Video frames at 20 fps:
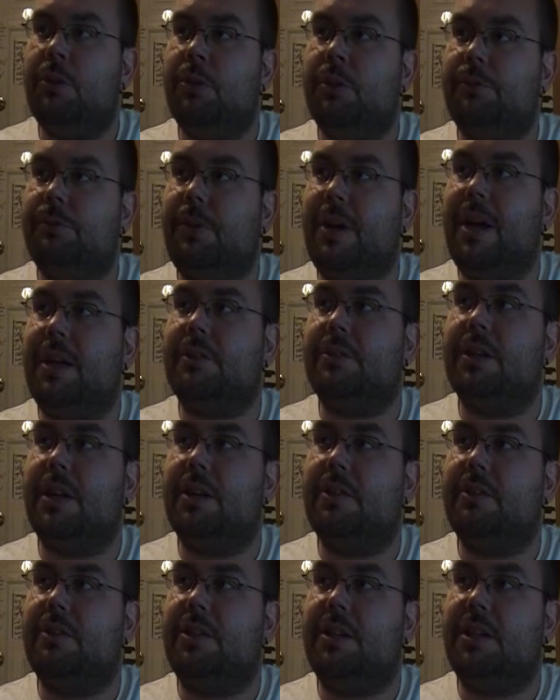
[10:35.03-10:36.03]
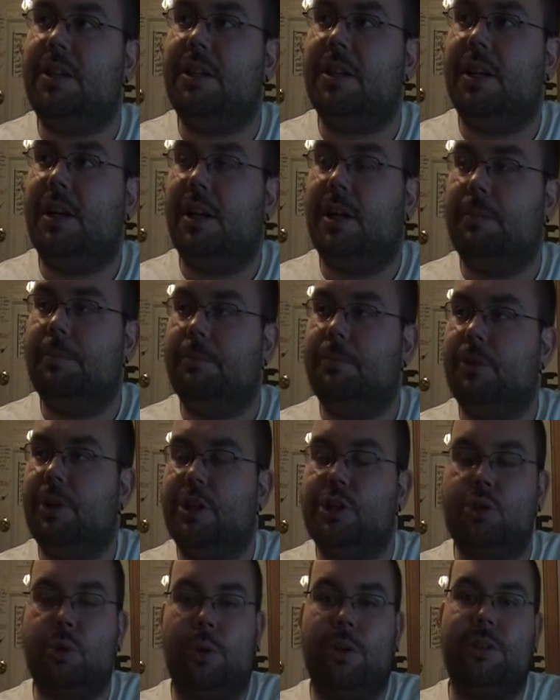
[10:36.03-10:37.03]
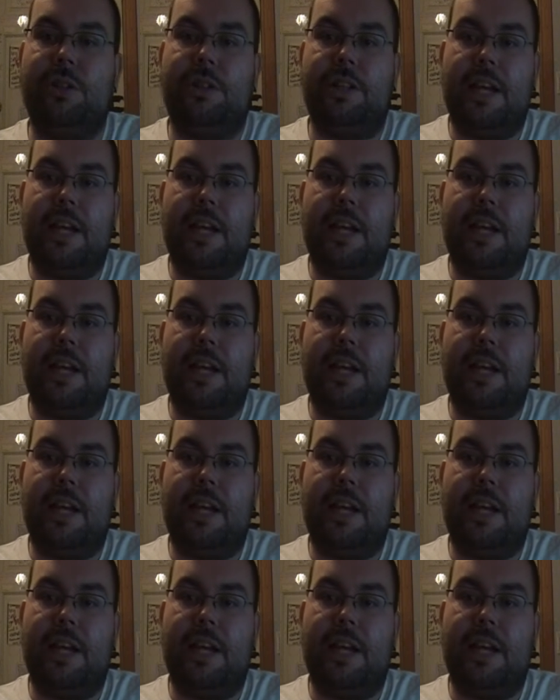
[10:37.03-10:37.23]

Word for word: The fact that that Jordan